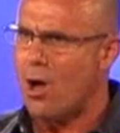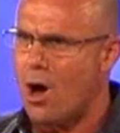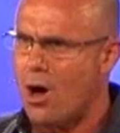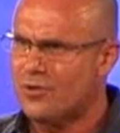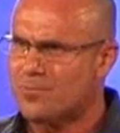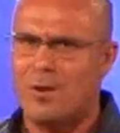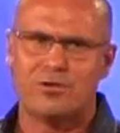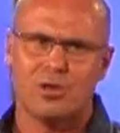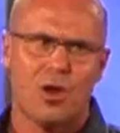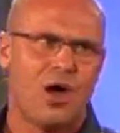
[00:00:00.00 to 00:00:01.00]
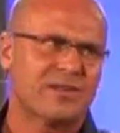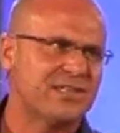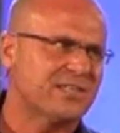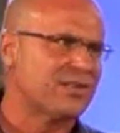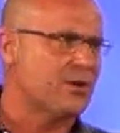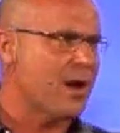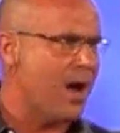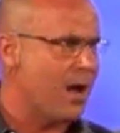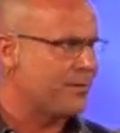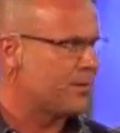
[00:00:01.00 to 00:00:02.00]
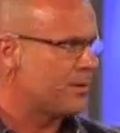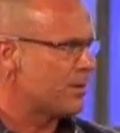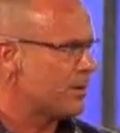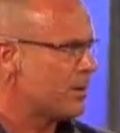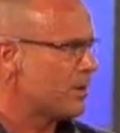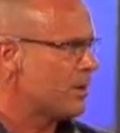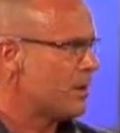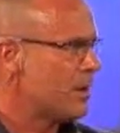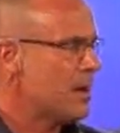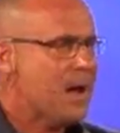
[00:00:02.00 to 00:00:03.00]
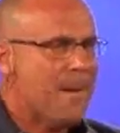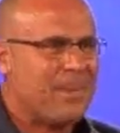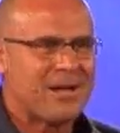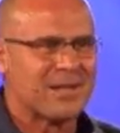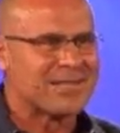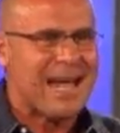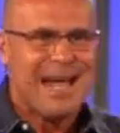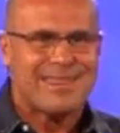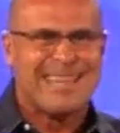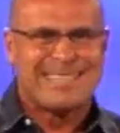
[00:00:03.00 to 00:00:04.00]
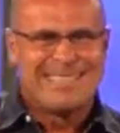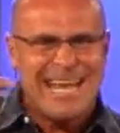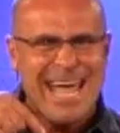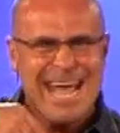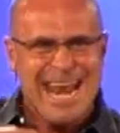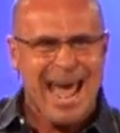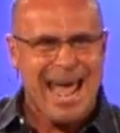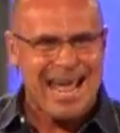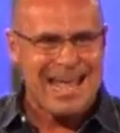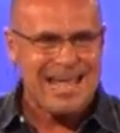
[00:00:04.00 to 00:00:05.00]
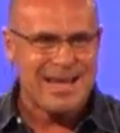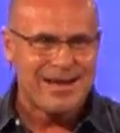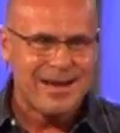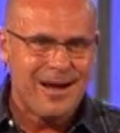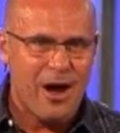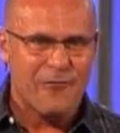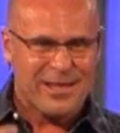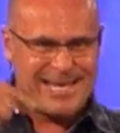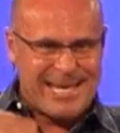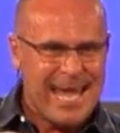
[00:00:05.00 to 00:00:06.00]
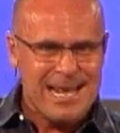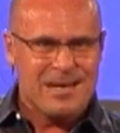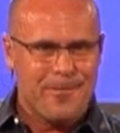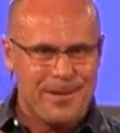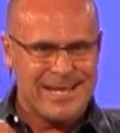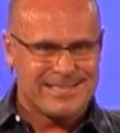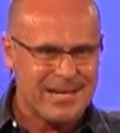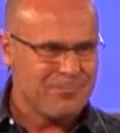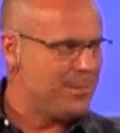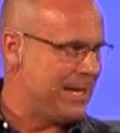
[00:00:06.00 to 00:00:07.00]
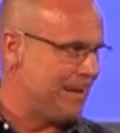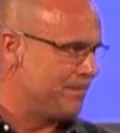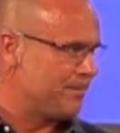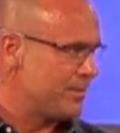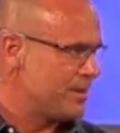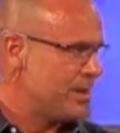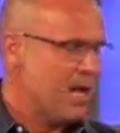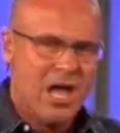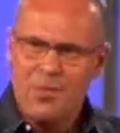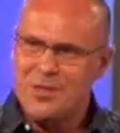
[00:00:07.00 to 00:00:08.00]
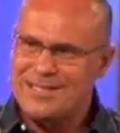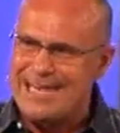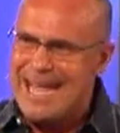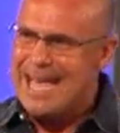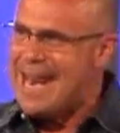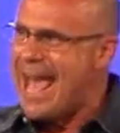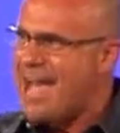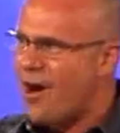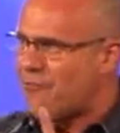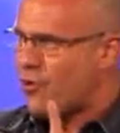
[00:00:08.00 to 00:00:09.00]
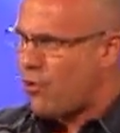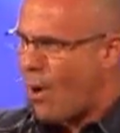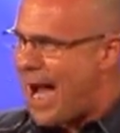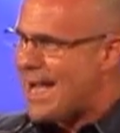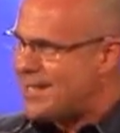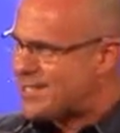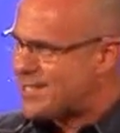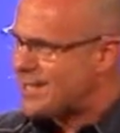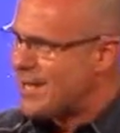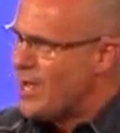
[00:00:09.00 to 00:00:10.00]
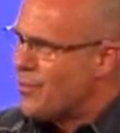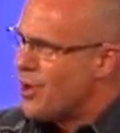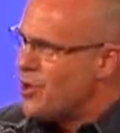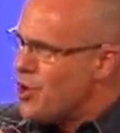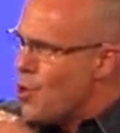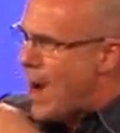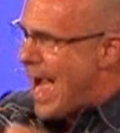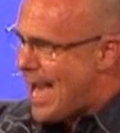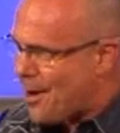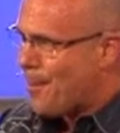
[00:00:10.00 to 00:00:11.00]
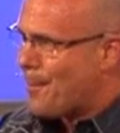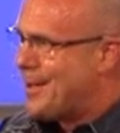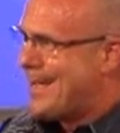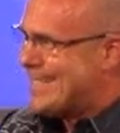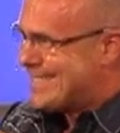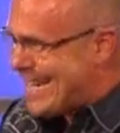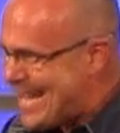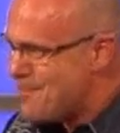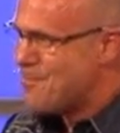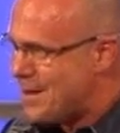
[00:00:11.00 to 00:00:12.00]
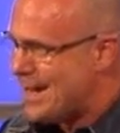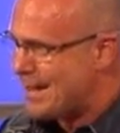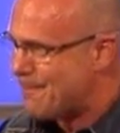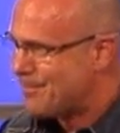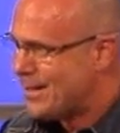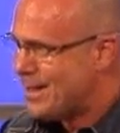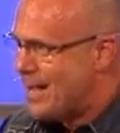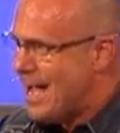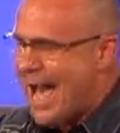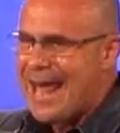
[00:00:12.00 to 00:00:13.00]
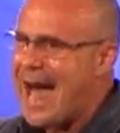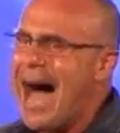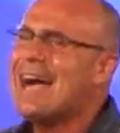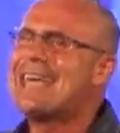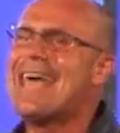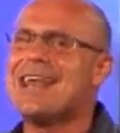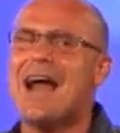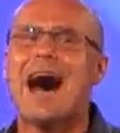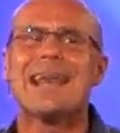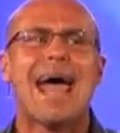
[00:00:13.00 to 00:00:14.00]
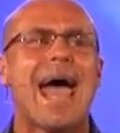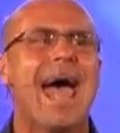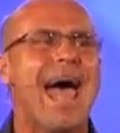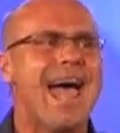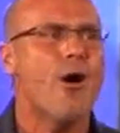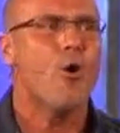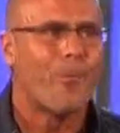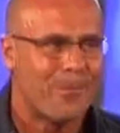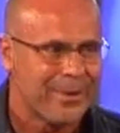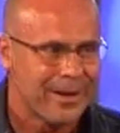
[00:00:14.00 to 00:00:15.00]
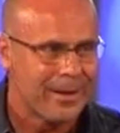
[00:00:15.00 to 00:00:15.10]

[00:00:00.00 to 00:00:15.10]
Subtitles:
law, spiritual law existed or not. Because the DNA of the kingdom is in me. The DNA of Christ, the new Adam, is in me. And I cannot help